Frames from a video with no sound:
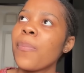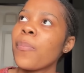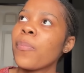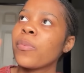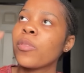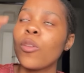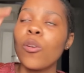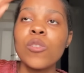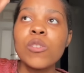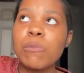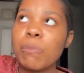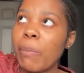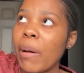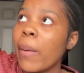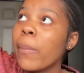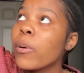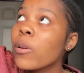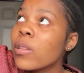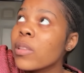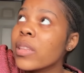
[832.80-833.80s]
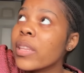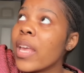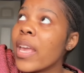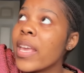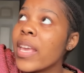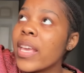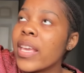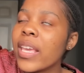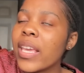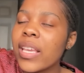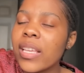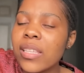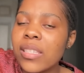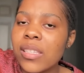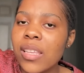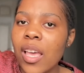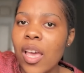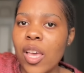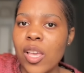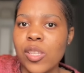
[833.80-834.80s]
Those bubble thingies.
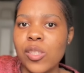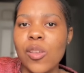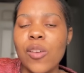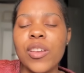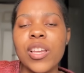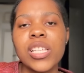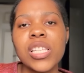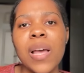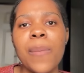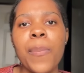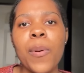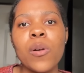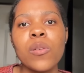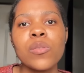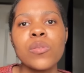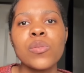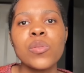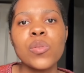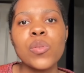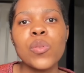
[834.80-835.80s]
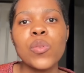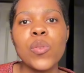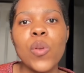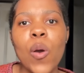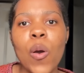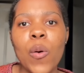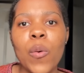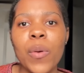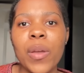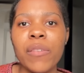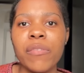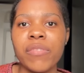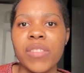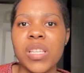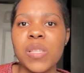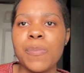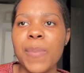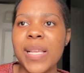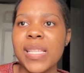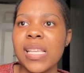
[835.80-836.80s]
So you're supposed to know if this
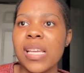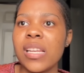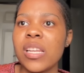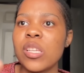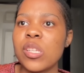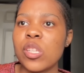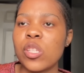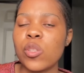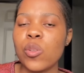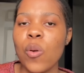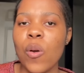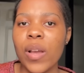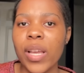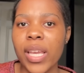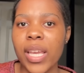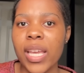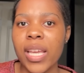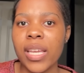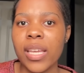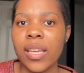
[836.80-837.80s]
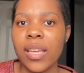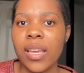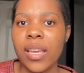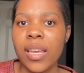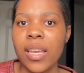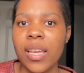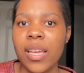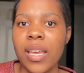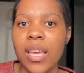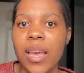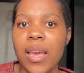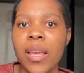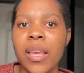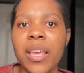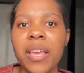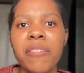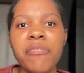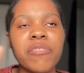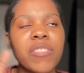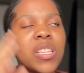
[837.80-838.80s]
person is talking,
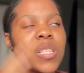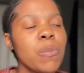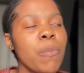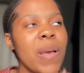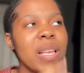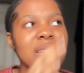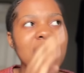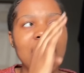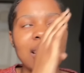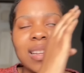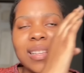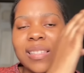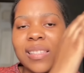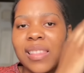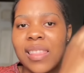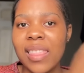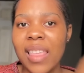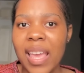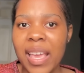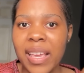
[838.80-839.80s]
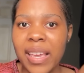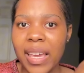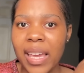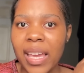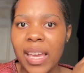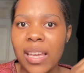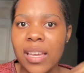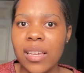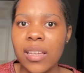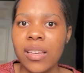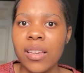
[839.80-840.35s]
if this person is thinking,